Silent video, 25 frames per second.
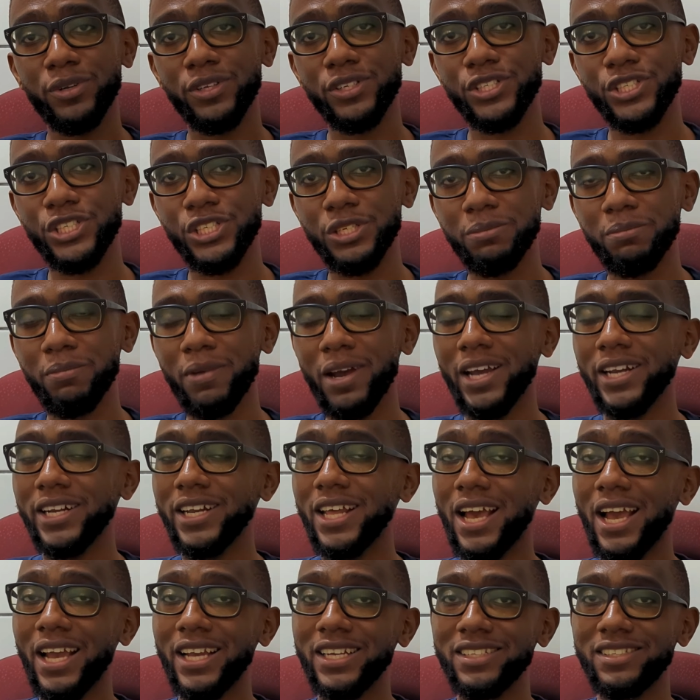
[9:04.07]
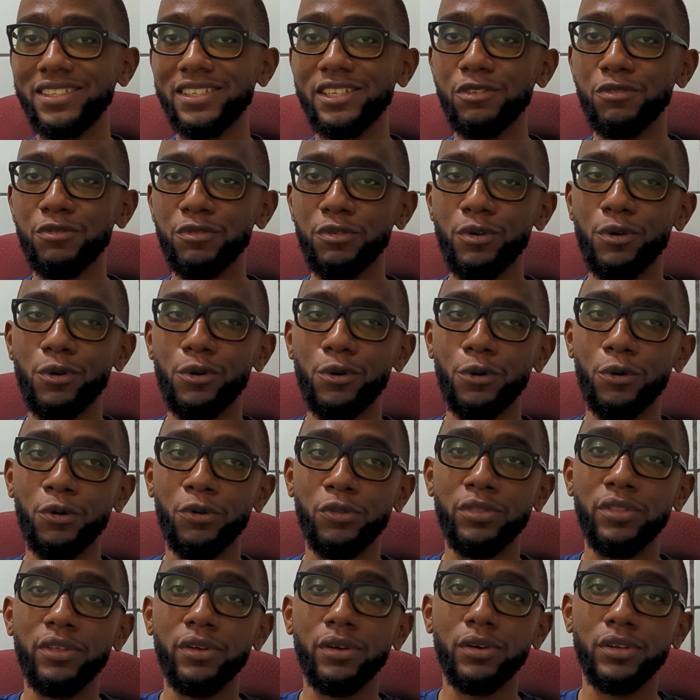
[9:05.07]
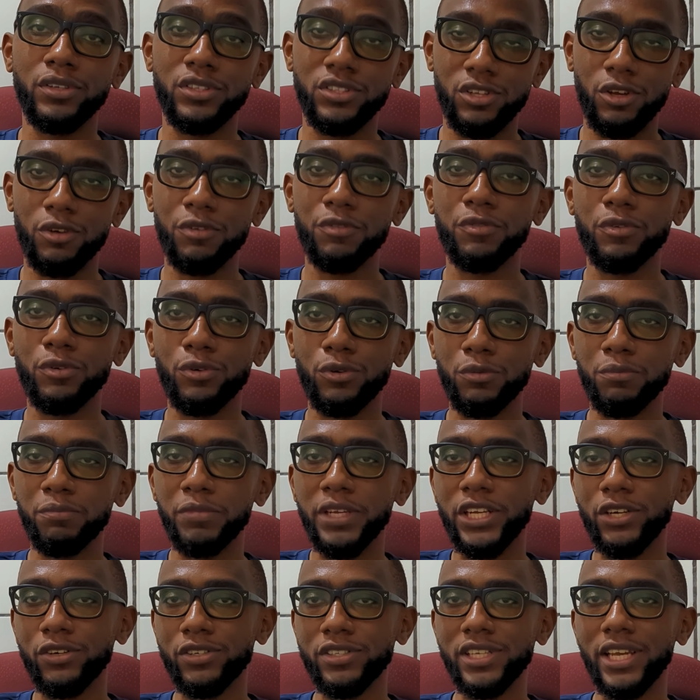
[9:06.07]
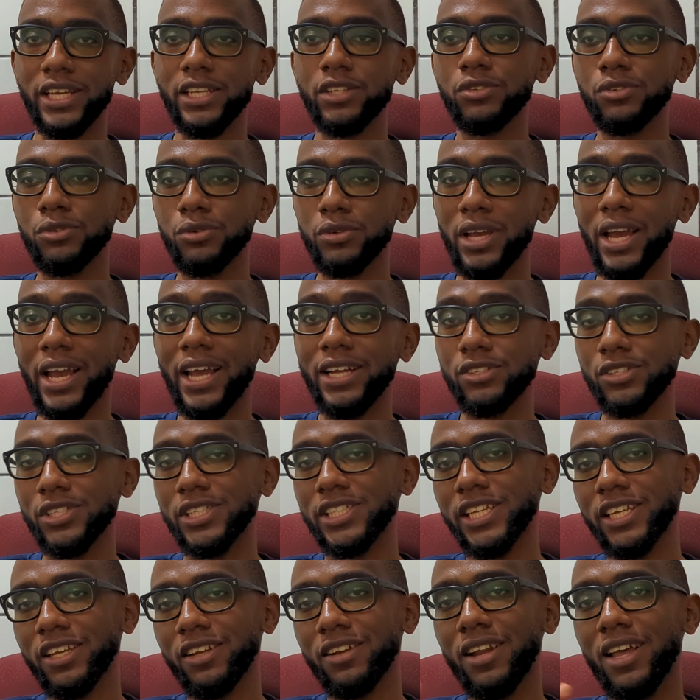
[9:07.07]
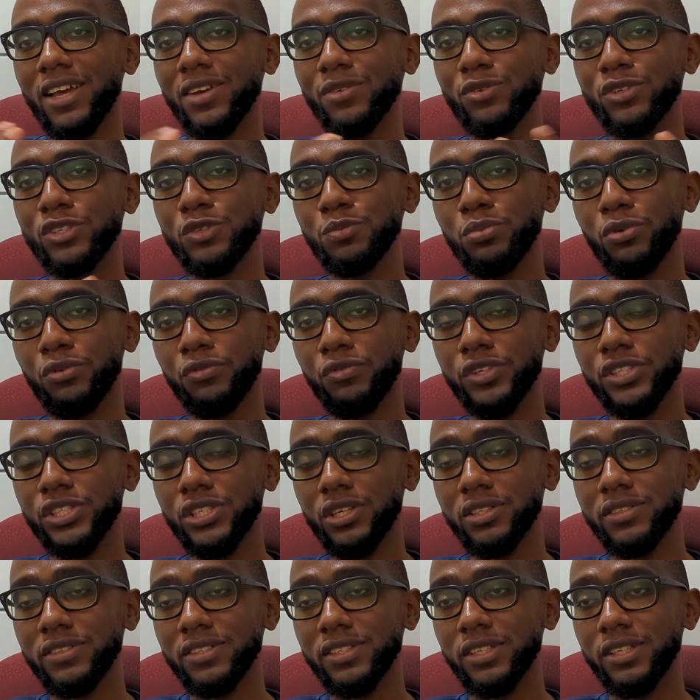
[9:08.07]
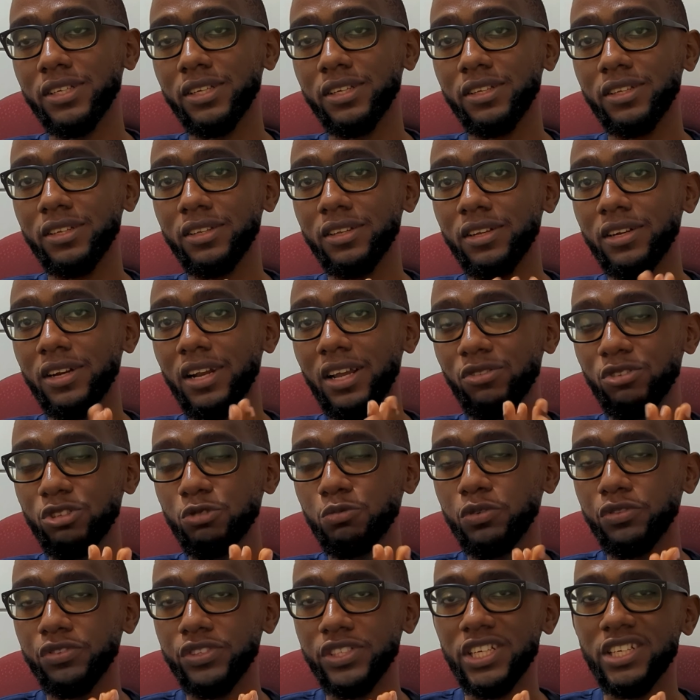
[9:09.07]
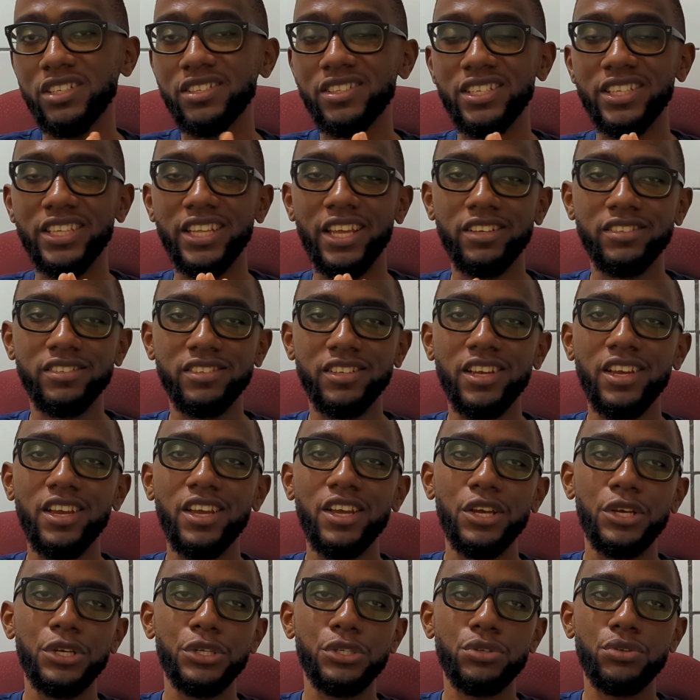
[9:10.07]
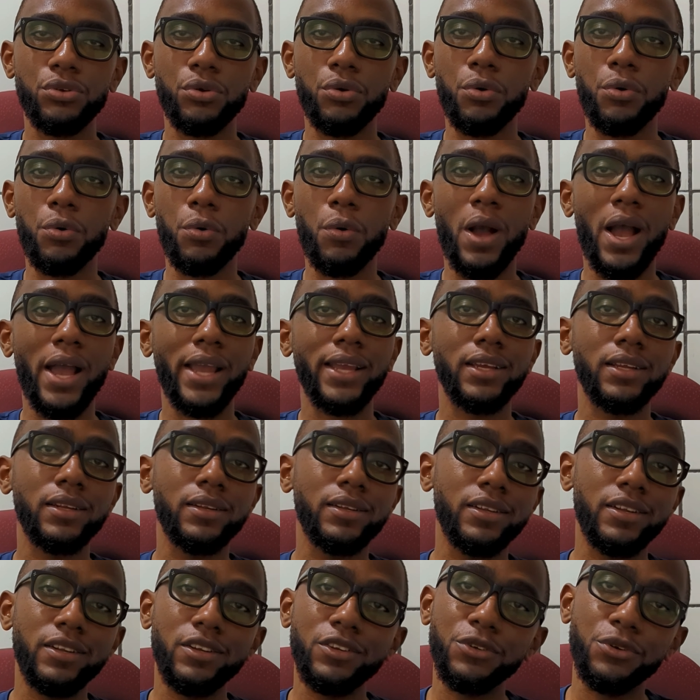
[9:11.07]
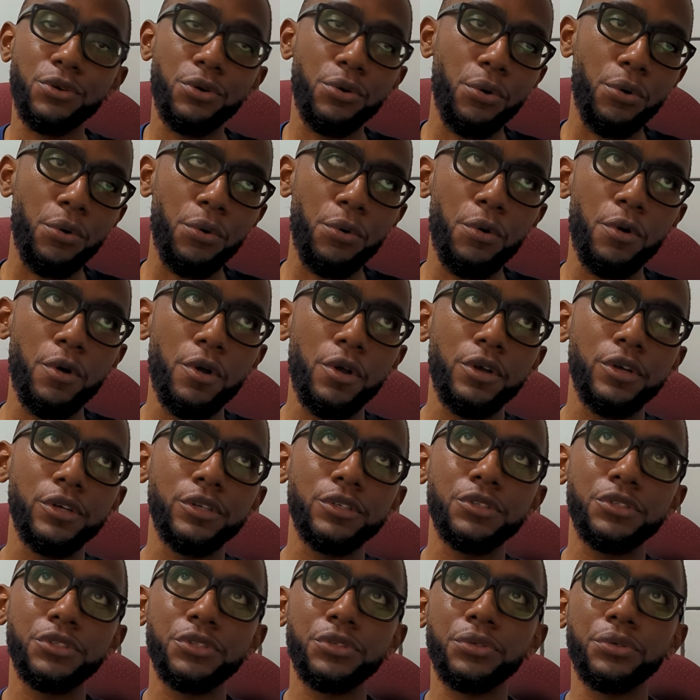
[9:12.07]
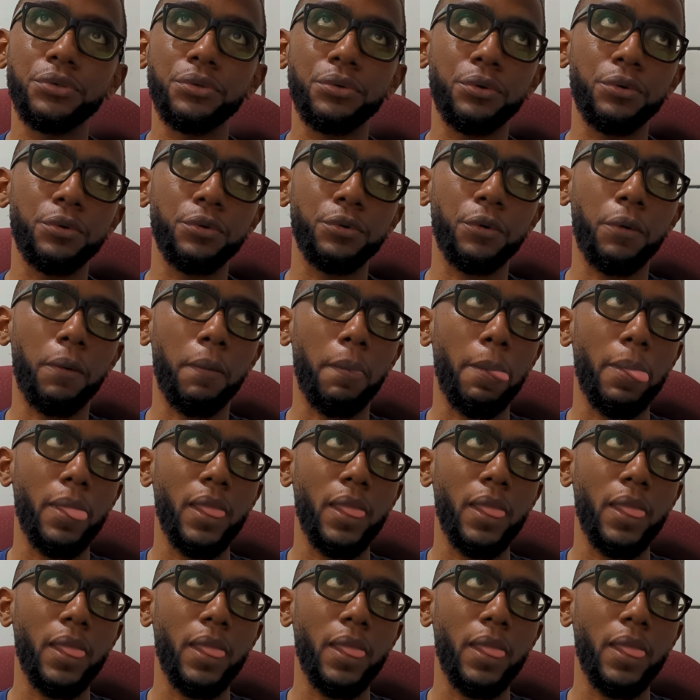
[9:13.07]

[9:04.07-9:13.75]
the GMAT, I did for the TOEFL, because I had to take a language proficiency test. So I didn't go to